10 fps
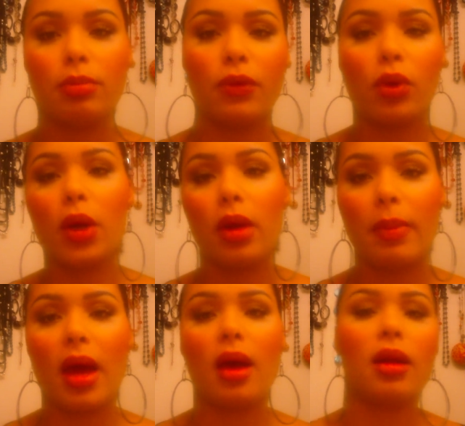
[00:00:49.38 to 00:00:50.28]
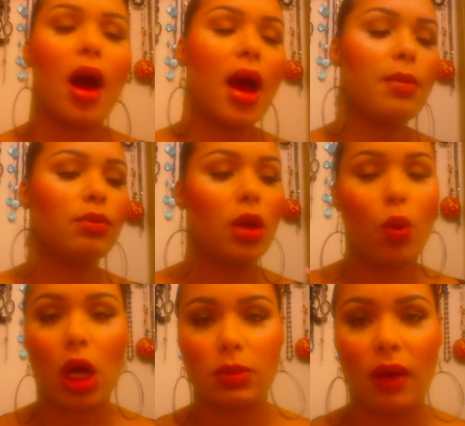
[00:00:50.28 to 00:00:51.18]
before I go to bed, I'm going
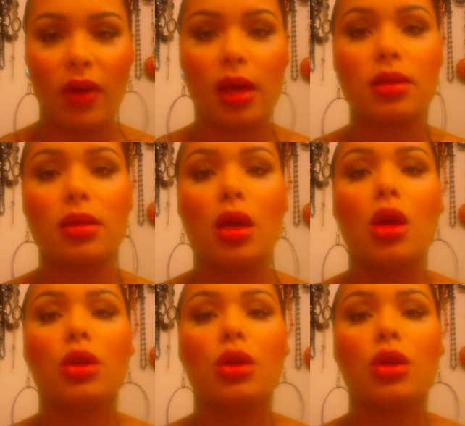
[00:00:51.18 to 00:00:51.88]
to wash my face.